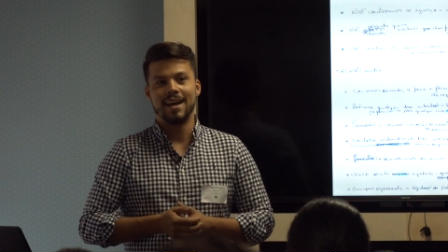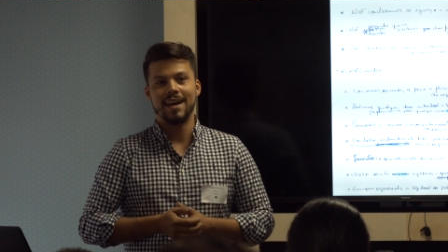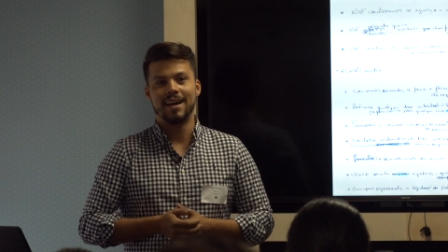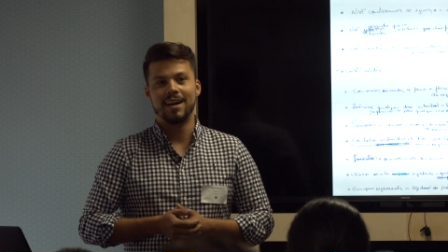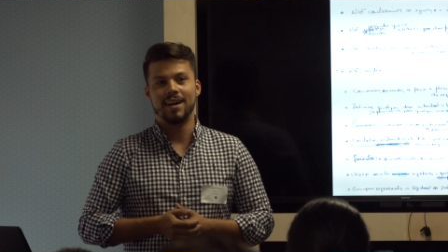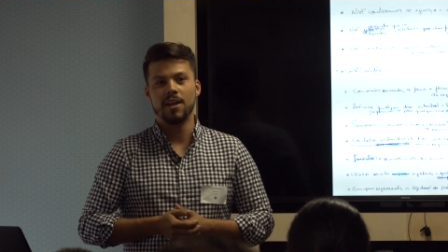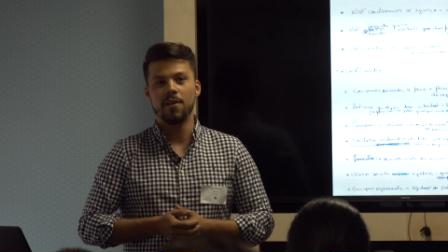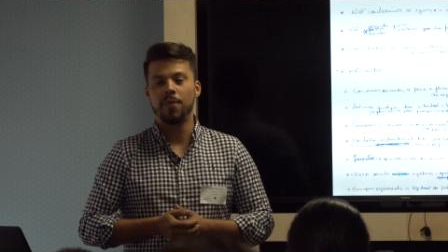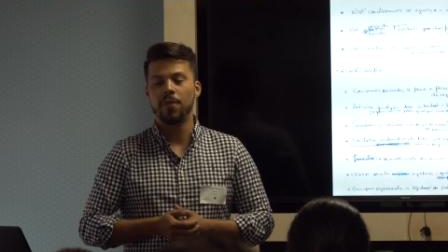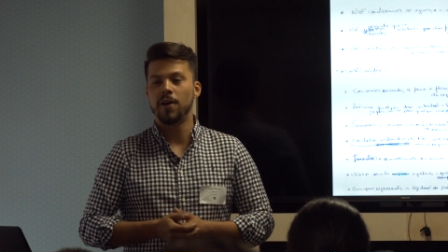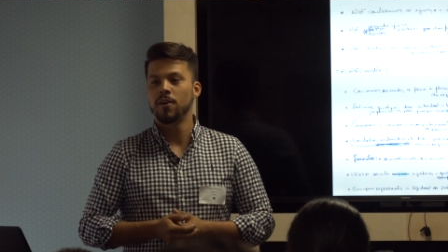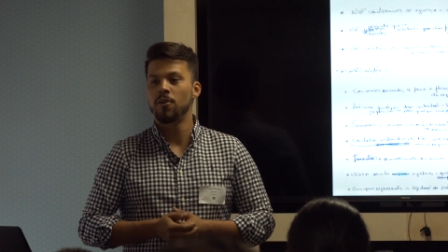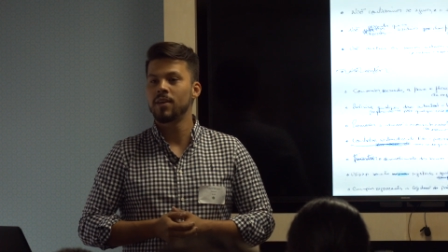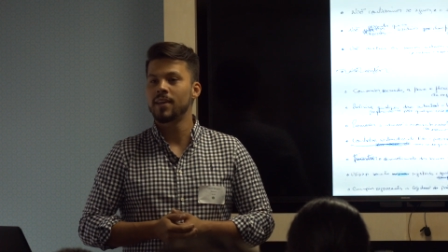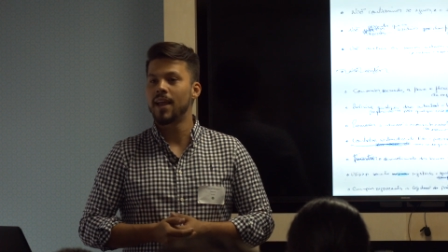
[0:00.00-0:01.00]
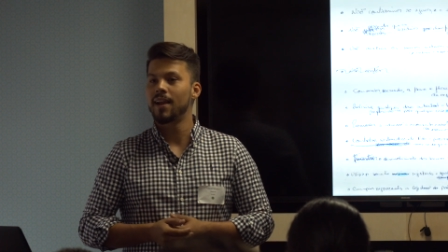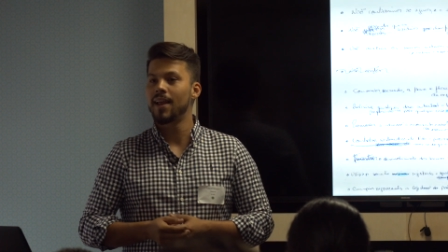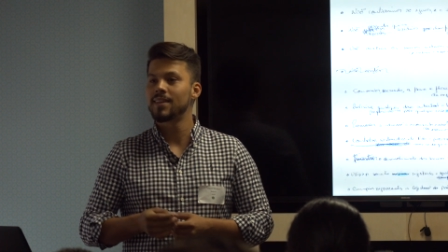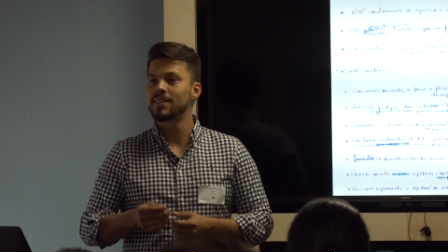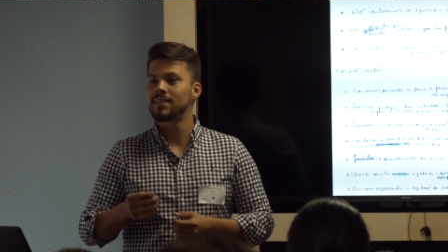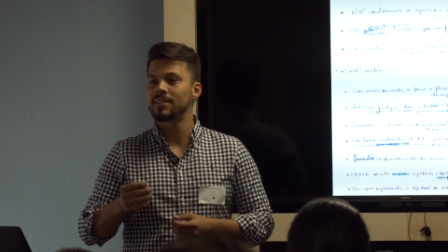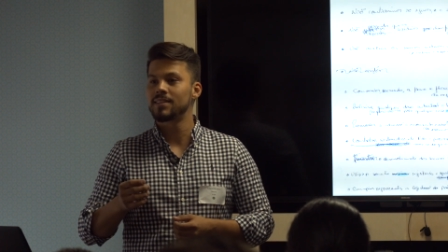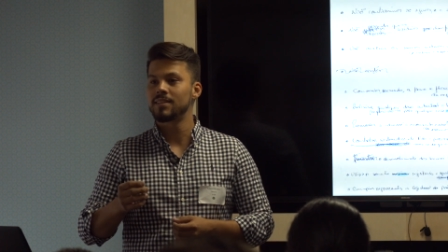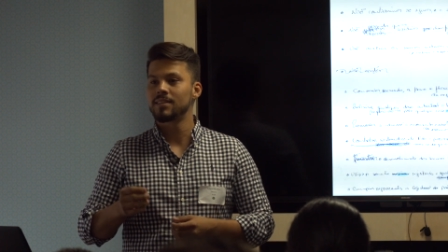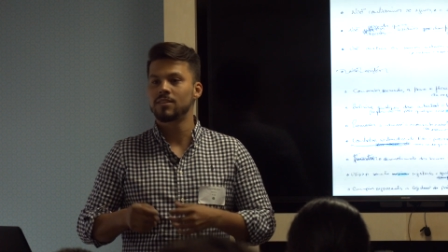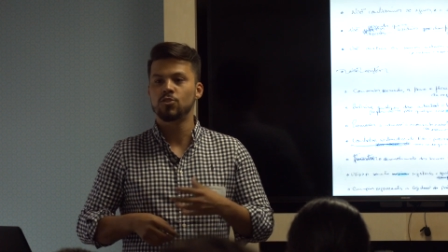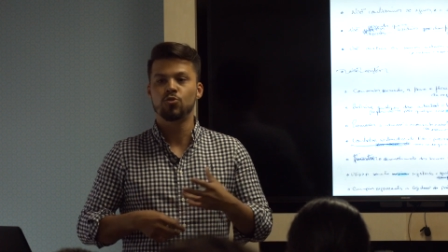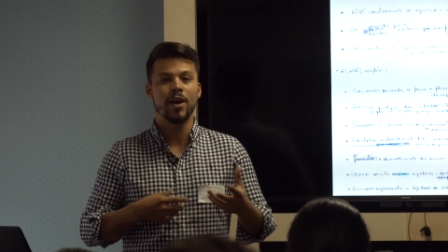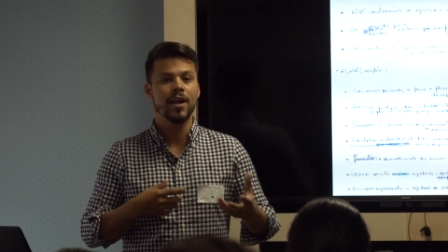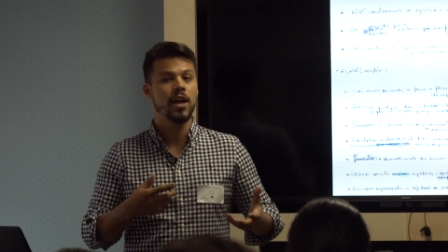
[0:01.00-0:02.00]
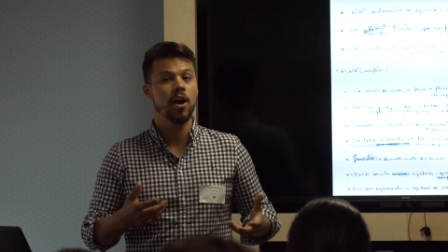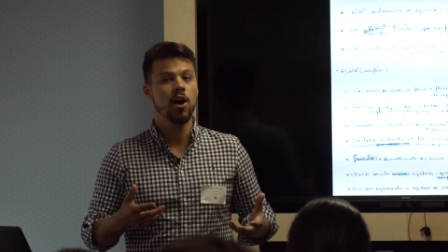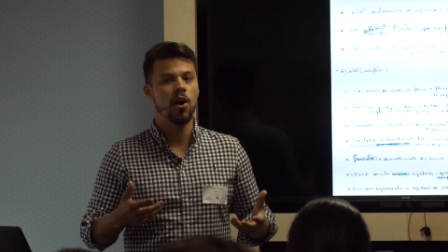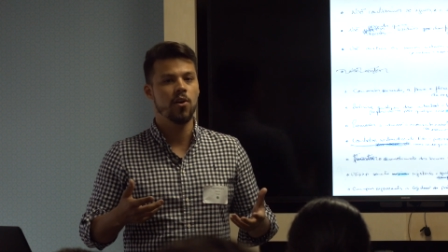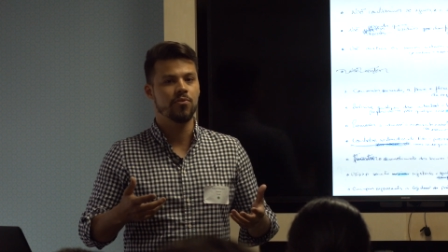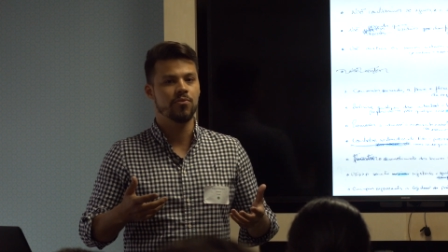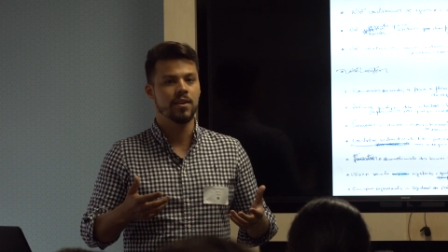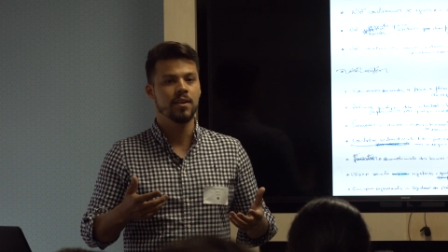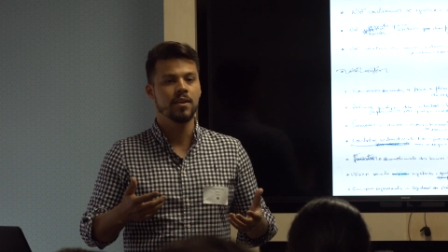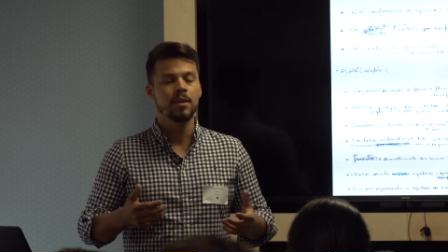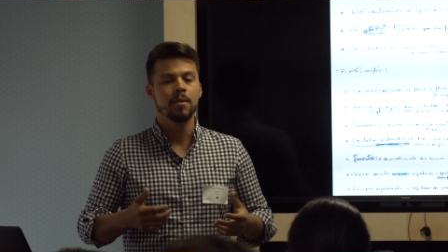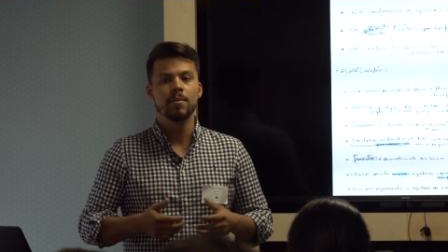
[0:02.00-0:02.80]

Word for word: uh, he thought, okay, let's try coffee.